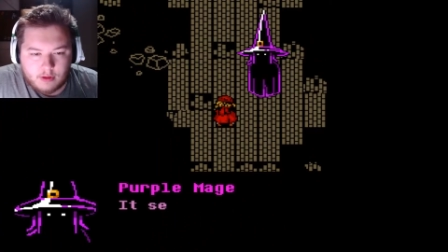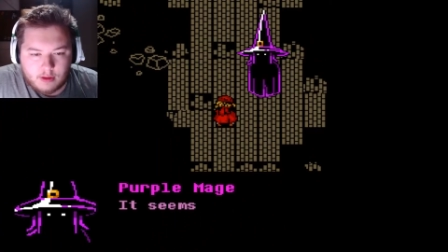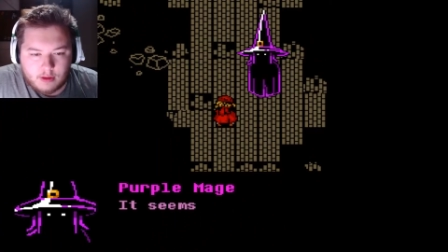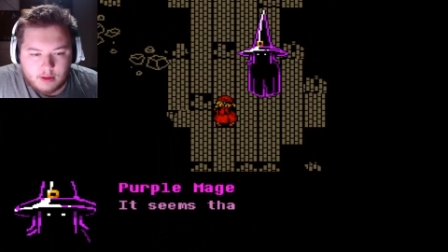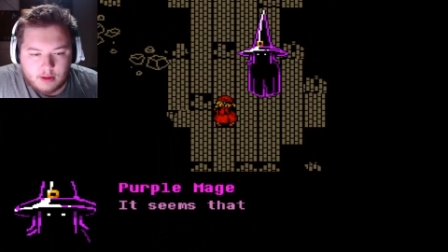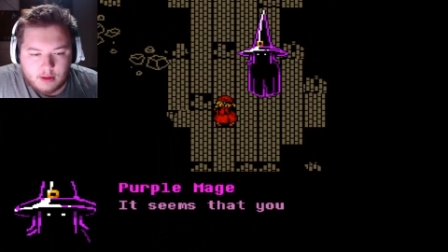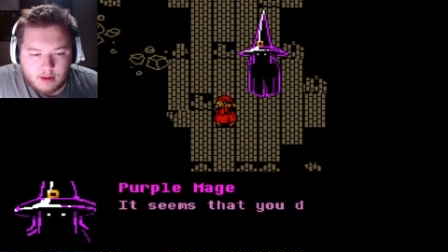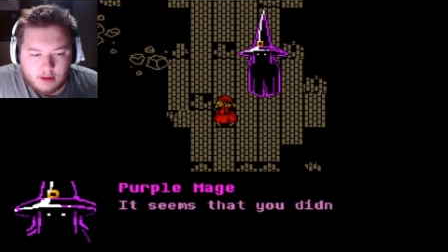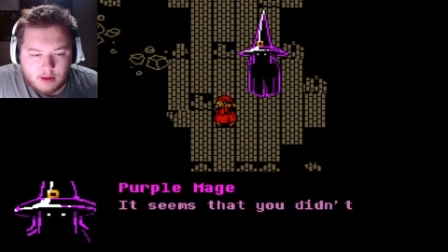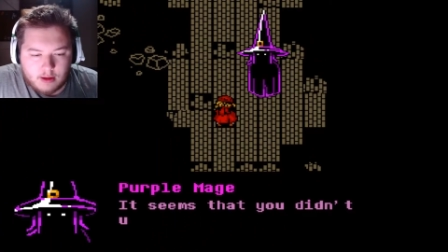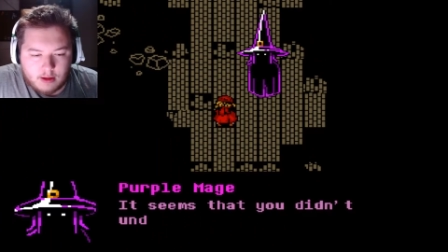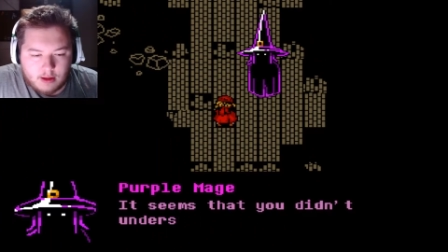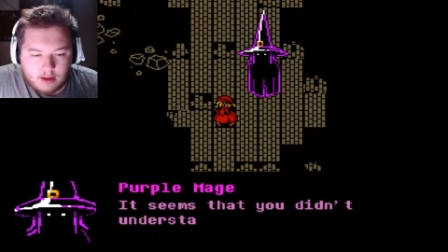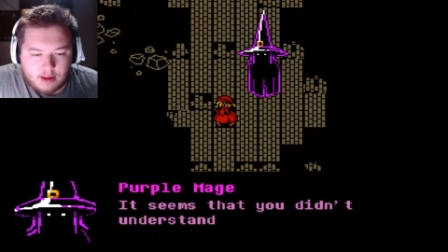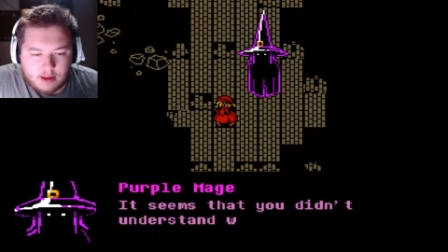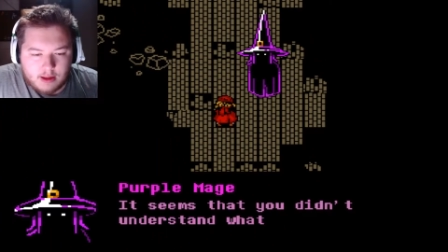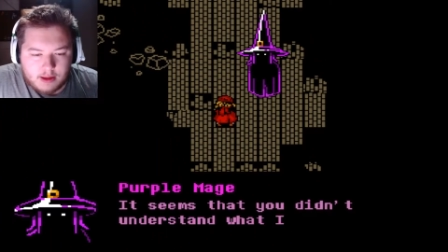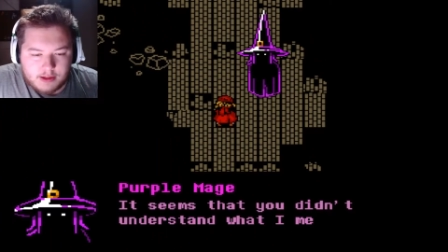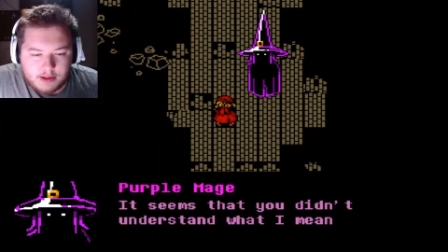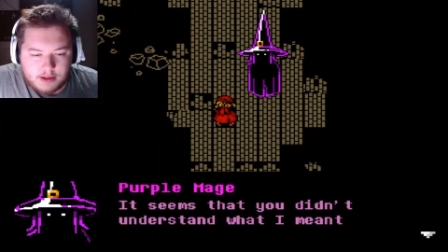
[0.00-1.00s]

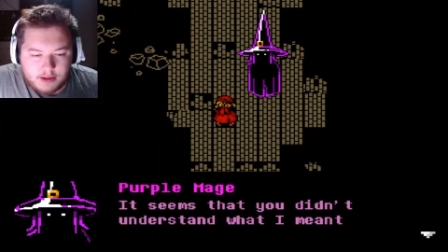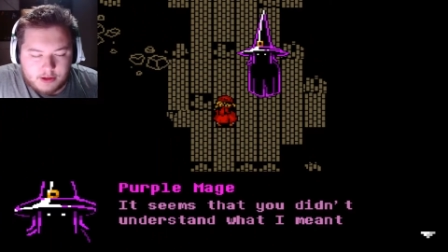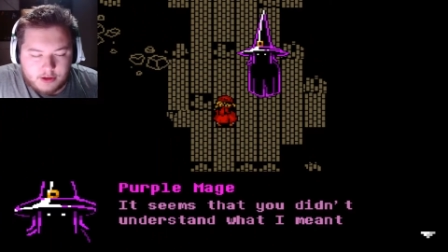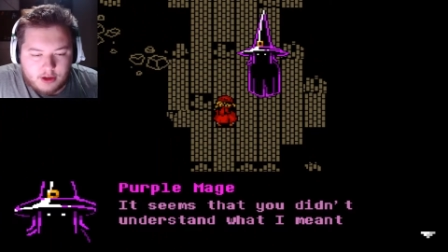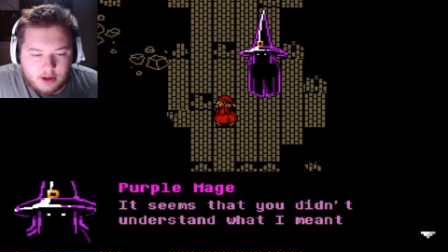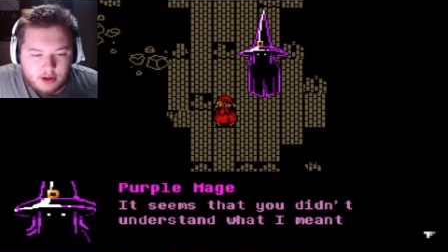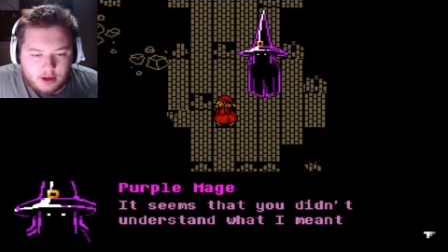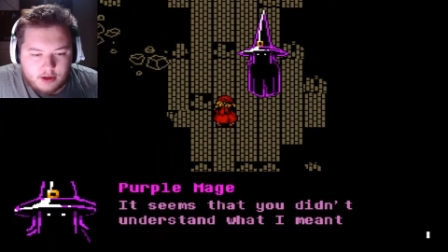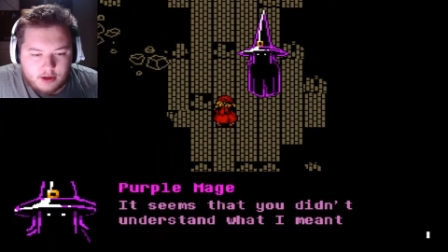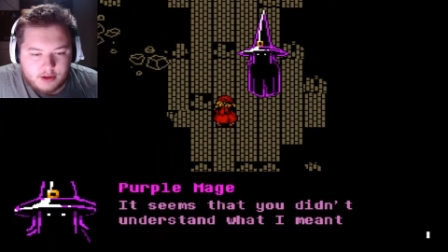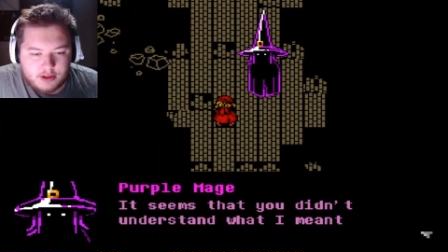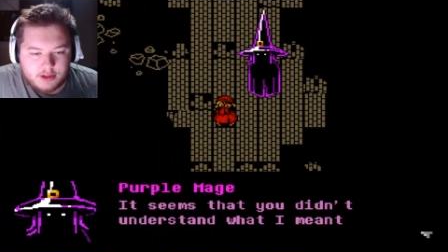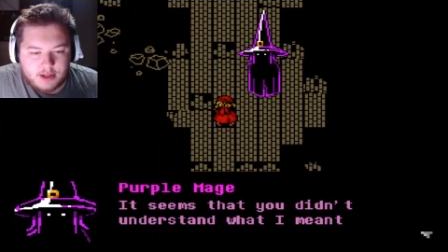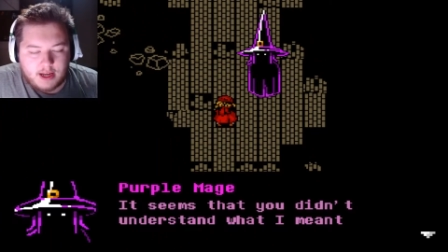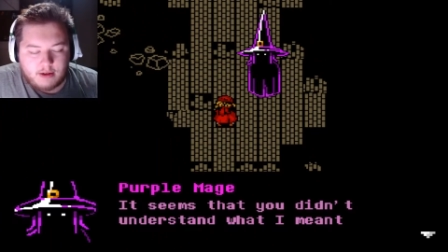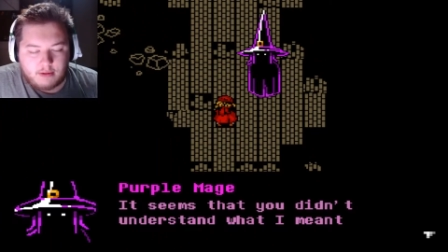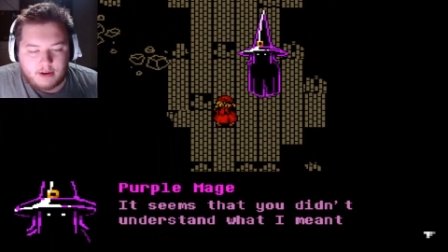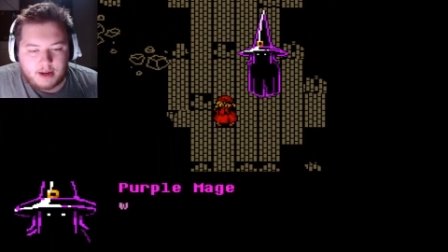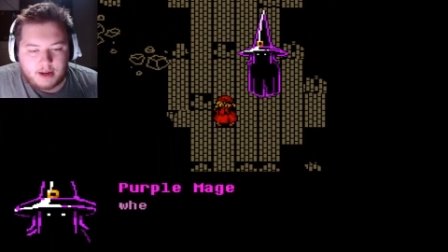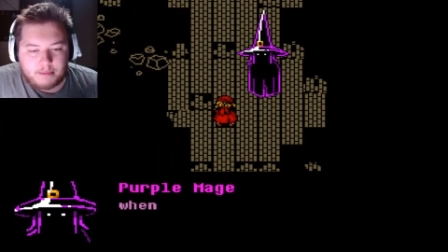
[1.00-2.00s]
It says you didn't
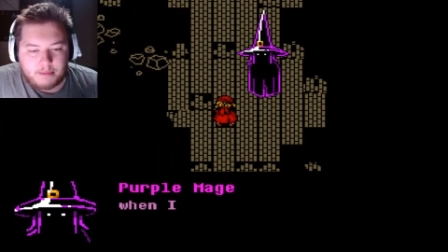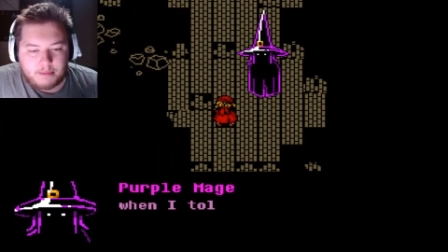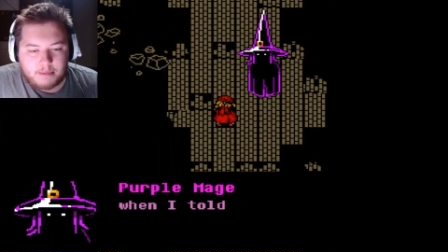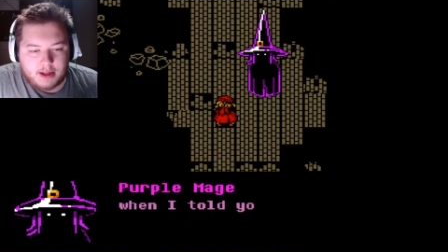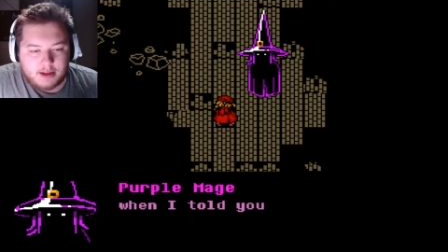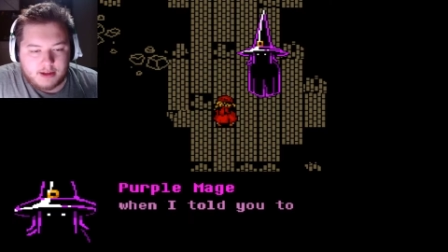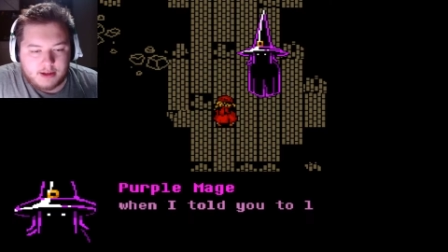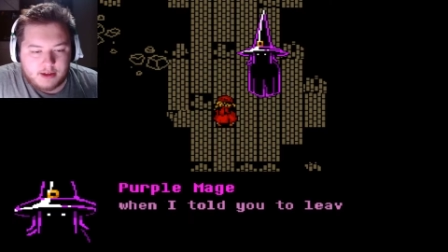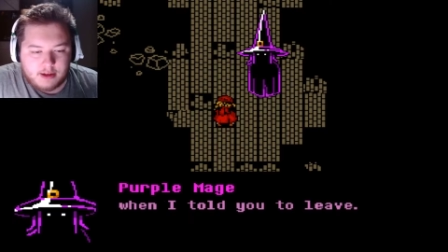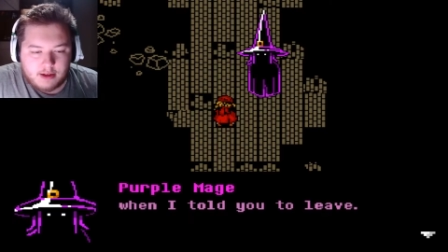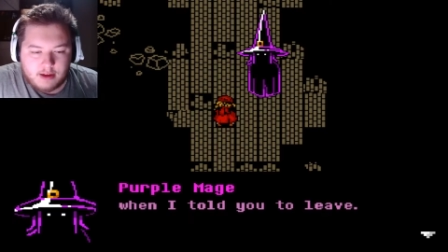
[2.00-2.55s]
understand what I meant